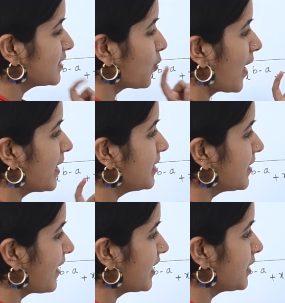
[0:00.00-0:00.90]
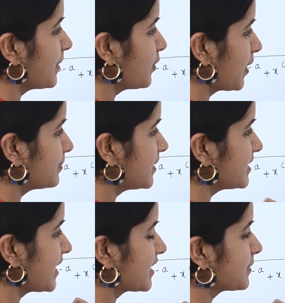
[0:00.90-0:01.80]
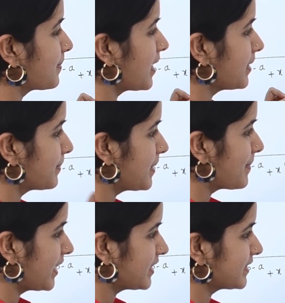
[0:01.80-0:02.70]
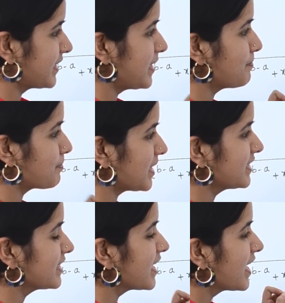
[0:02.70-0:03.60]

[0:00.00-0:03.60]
1 divided by 1 plus x power b minus c plus